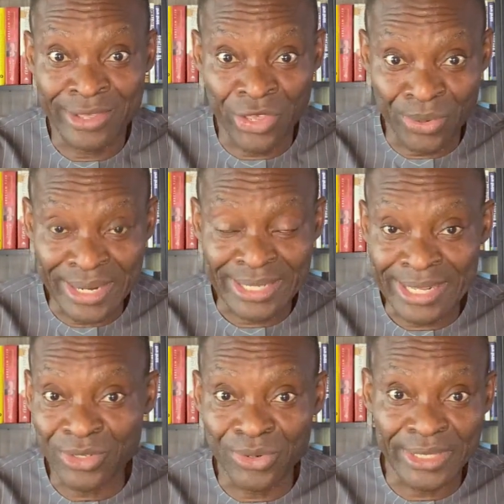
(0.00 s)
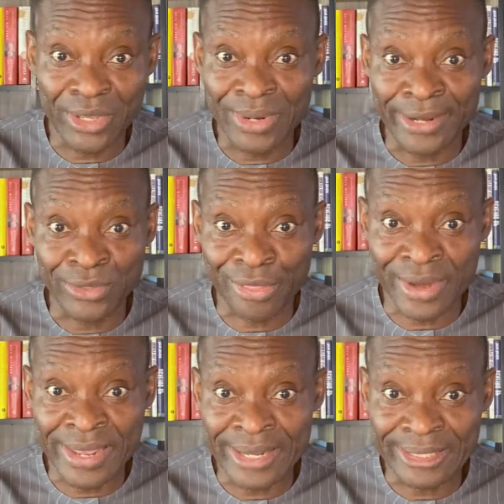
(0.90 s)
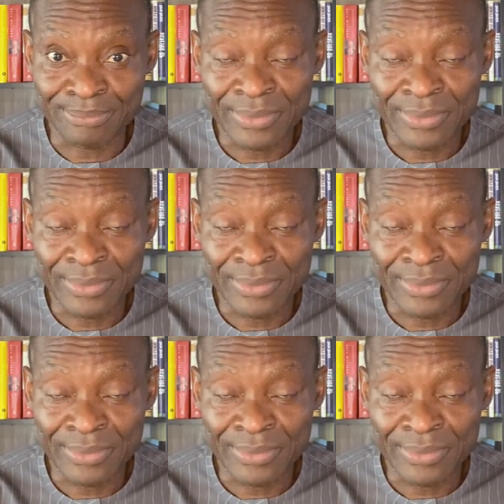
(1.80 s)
goodness, that's going to take you like 2-3 years.